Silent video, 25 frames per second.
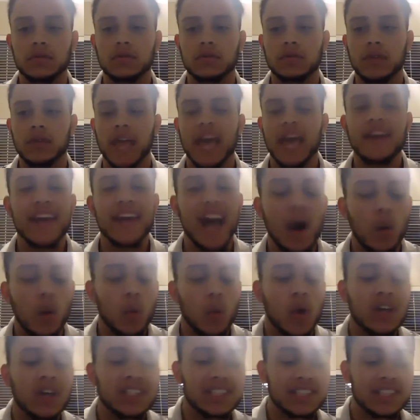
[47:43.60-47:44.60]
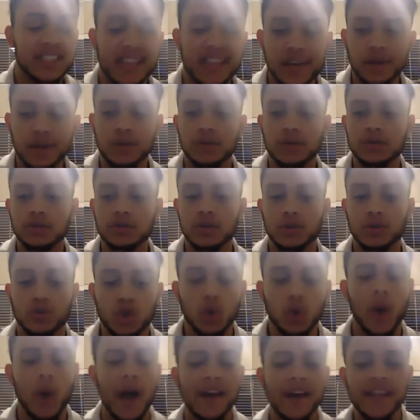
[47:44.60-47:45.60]
And now what skills
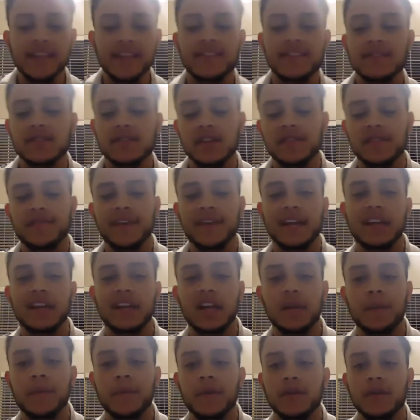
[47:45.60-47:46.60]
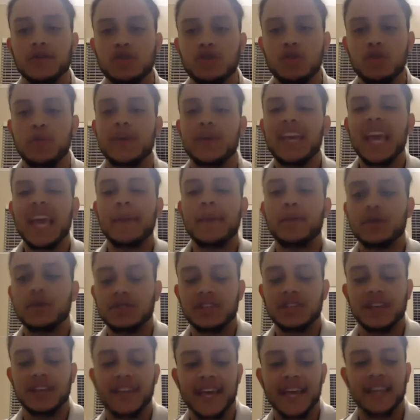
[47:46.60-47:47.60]
do I need to develop to be able
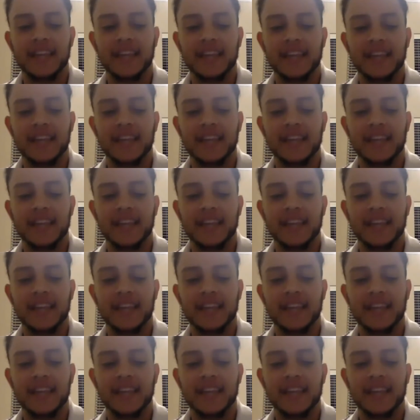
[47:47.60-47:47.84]
to get?